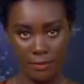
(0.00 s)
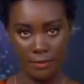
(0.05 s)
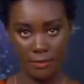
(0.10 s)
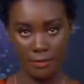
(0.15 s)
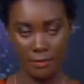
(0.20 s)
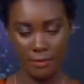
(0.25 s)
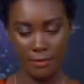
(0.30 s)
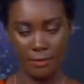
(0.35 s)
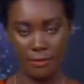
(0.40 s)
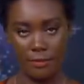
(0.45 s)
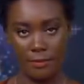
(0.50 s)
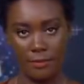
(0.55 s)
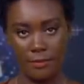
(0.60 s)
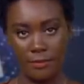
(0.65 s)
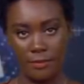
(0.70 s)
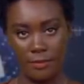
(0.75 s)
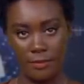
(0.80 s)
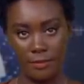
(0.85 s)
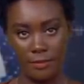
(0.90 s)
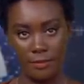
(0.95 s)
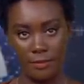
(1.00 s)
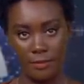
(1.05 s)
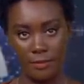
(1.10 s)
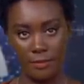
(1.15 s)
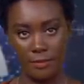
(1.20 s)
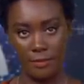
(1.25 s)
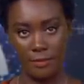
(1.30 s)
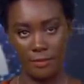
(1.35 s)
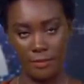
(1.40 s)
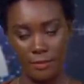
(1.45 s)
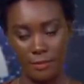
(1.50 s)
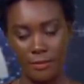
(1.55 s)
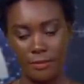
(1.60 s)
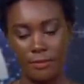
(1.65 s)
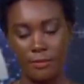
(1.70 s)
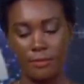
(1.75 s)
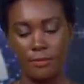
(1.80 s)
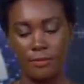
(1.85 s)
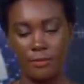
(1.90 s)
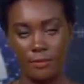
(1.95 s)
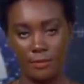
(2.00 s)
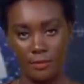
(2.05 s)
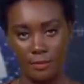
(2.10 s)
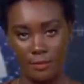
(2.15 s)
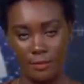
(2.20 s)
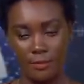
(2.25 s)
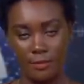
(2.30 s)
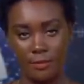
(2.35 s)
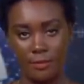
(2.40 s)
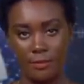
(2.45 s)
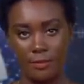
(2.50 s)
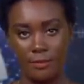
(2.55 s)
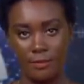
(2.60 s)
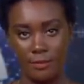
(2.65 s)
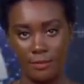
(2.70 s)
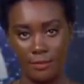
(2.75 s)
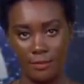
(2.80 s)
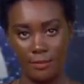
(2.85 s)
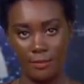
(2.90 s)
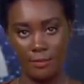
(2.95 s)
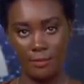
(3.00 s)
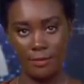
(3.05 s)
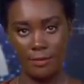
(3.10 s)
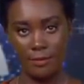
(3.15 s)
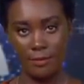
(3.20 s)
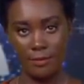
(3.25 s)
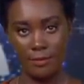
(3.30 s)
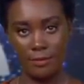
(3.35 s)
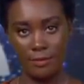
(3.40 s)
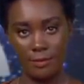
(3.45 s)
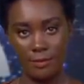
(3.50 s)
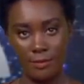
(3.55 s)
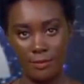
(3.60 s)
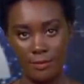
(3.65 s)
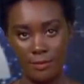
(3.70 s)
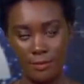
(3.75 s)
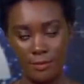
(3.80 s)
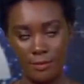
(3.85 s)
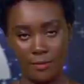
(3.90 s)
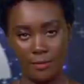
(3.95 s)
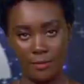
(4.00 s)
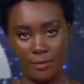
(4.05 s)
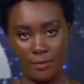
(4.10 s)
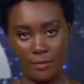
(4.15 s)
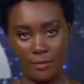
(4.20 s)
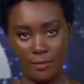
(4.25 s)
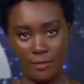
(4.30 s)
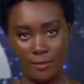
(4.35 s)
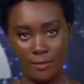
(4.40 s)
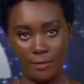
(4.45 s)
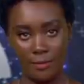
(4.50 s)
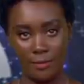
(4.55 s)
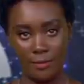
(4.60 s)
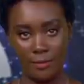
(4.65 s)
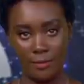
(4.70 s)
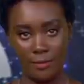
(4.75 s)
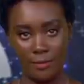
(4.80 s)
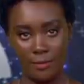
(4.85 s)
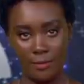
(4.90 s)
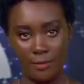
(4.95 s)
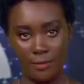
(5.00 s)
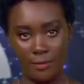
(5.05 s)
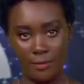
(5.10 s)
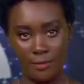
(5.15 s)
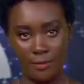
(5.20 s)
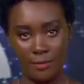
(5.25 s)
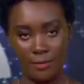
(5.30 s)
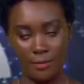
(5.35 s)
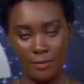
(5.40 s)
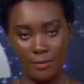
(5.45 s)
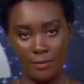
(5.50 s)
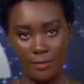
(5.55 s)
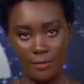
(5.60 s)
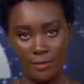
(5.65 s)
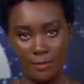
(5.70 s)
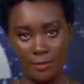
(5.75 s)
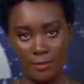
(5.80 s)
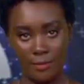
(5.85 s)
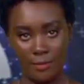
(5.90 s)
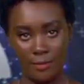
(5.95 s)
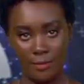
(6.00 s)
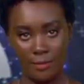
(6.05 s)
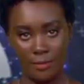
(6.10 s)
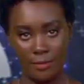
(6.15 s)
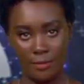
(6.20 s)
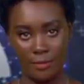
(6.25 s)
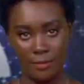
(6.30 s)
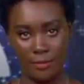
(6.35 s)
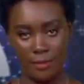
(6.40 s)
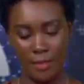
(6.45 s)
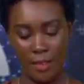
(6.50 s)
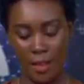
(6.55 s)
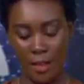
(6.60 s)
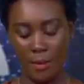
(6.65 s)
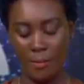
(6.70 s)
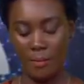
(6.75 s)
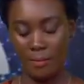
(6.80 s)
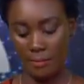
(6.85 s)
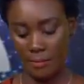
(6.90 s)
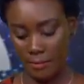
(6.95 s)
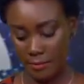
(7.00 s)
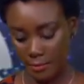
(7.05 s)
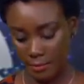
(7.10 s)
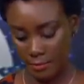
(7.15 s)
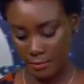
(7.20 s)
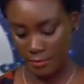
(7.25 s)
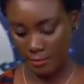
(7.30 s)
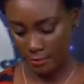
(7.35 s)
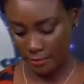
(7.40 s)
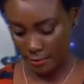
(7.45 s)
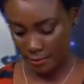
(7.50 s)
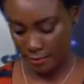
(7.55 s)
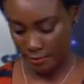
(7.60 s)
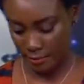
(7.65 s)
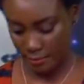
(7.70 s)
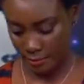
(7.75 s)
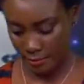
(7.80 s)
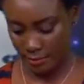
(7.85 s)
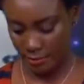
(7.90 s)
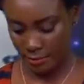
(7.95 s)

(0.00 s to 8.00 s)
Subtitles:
(not speaking)